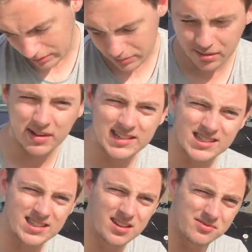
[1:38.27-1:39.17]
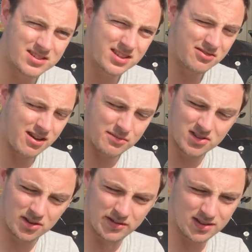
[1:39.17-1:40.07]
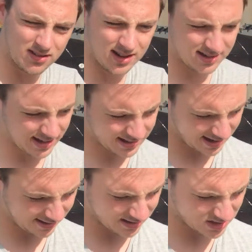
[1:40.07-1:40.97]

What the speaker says: but I'm lazy, so I'm just going to grab sort of a detailer